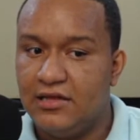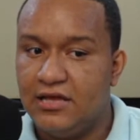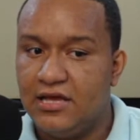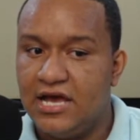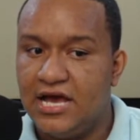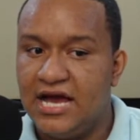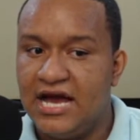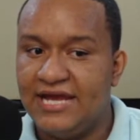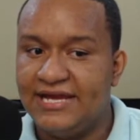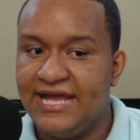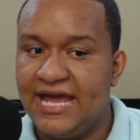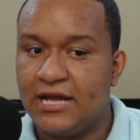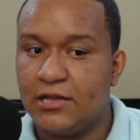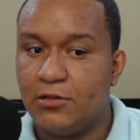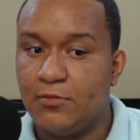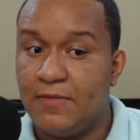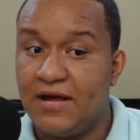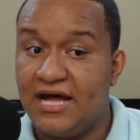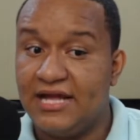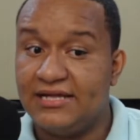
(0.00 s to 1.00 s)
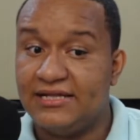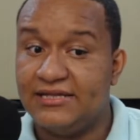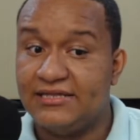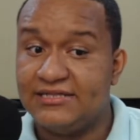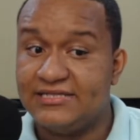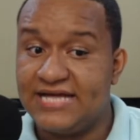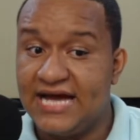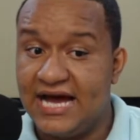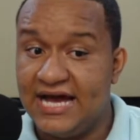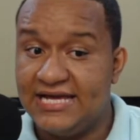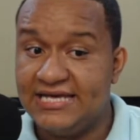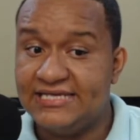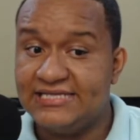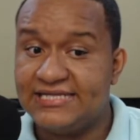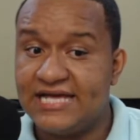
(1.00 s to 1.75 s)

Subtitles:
And Eccleman dies